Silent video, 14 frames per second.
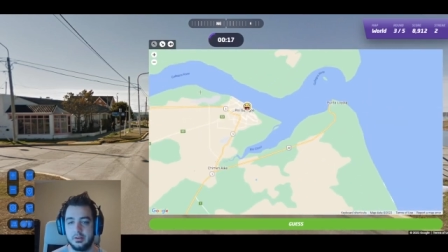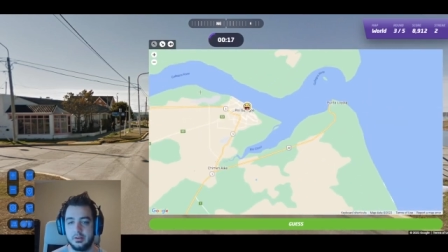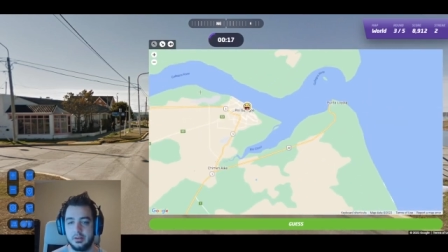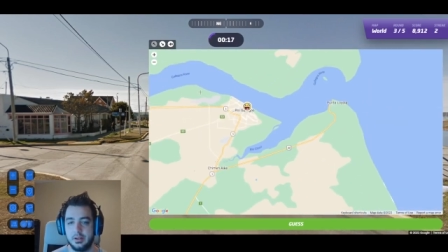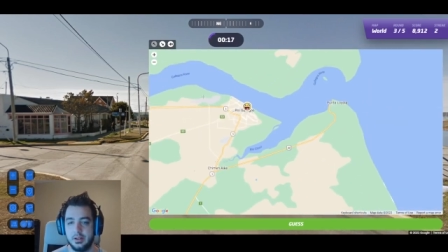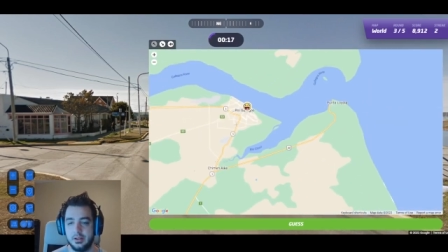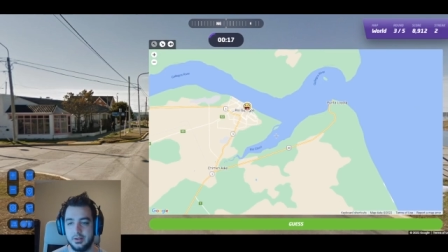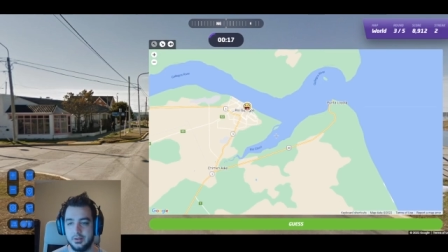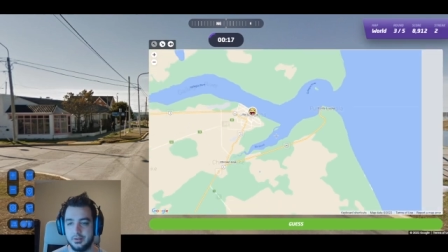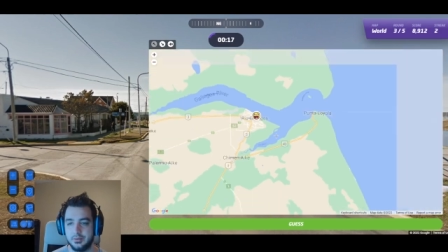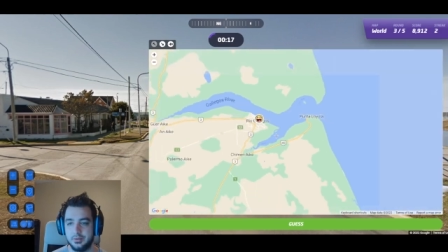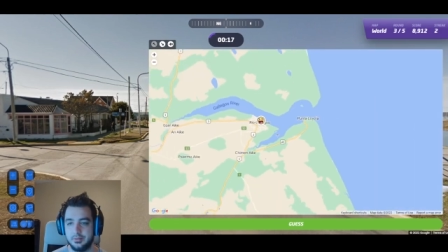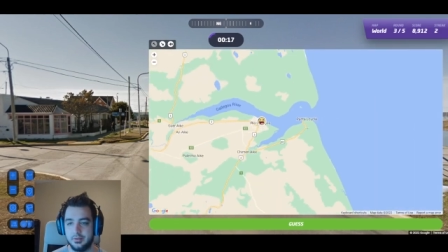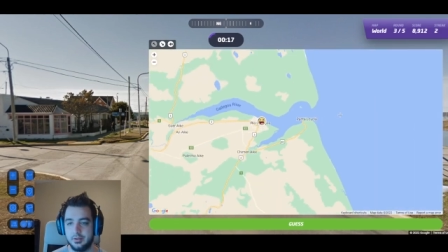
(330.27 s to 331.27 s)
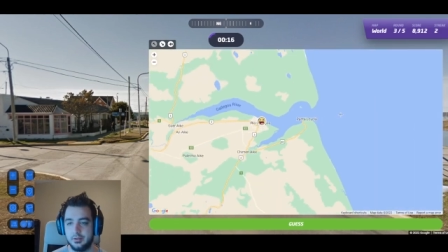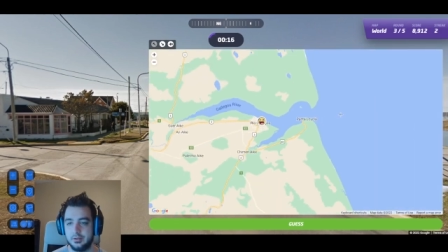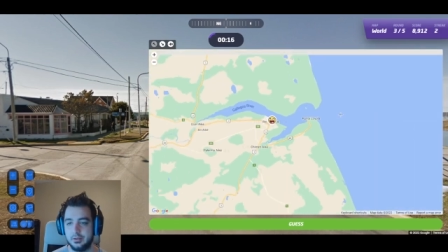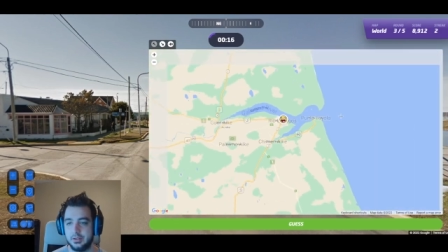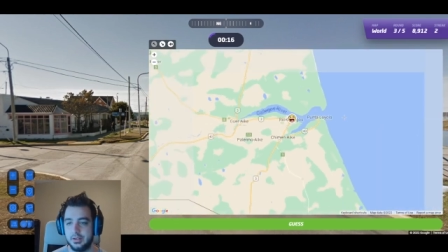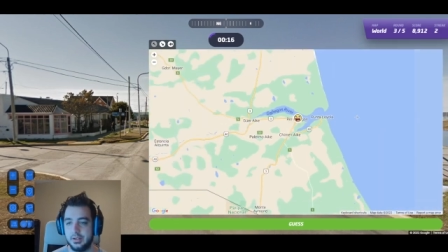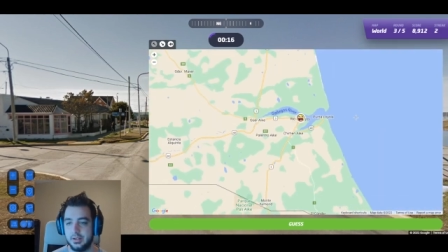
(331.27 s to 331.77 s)
the Galapagos River
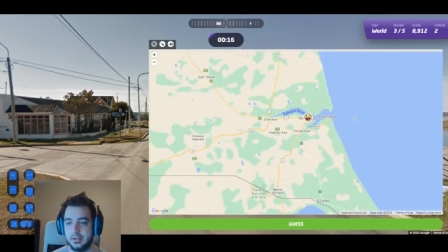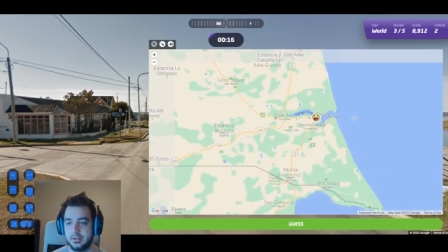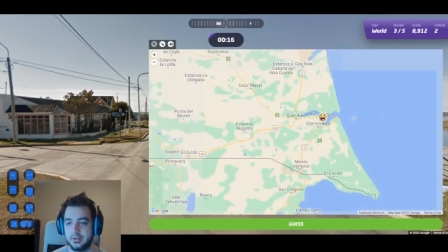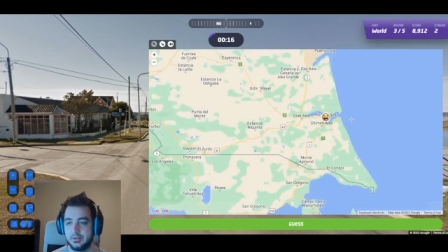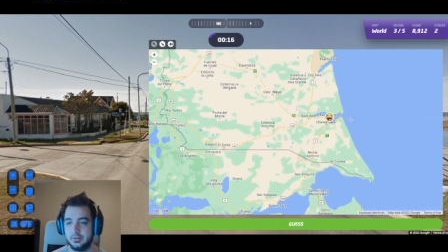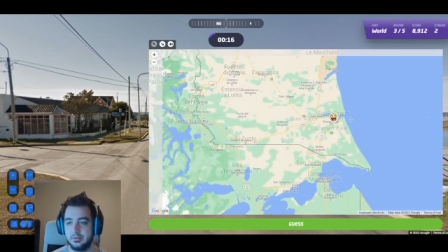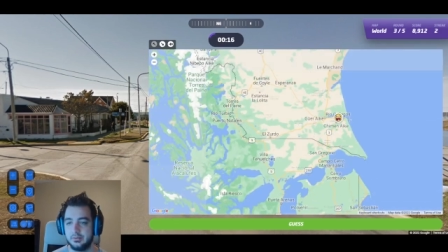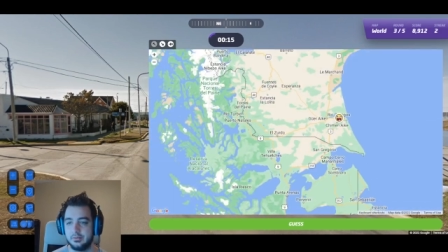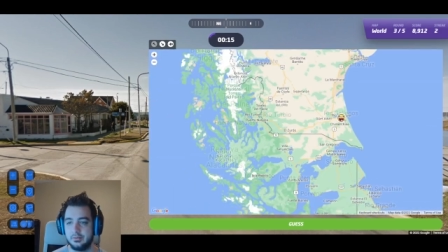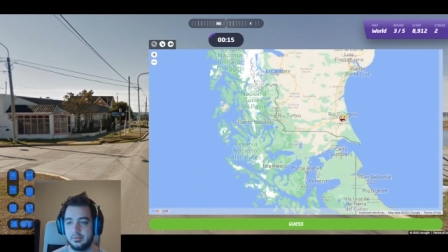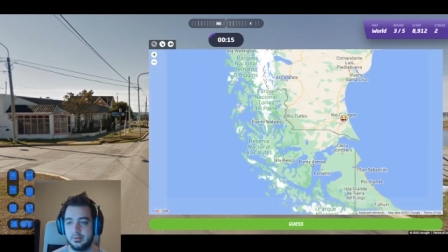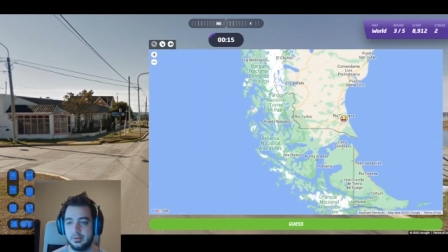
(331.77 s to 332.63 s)
leading into